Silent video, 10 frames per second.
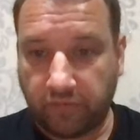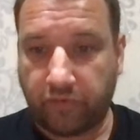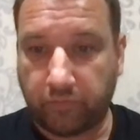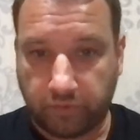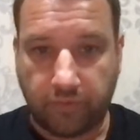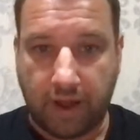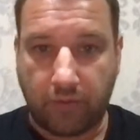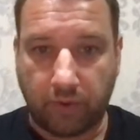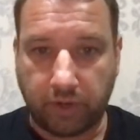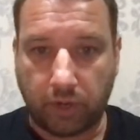different from
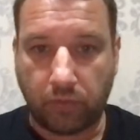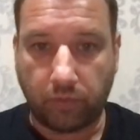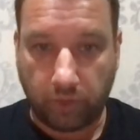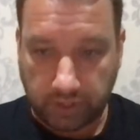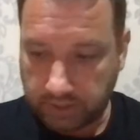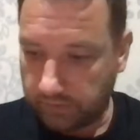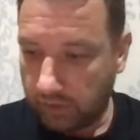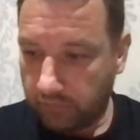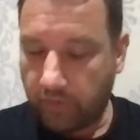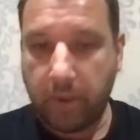now on, though.
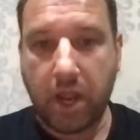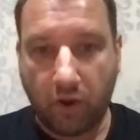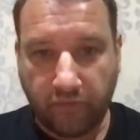For me,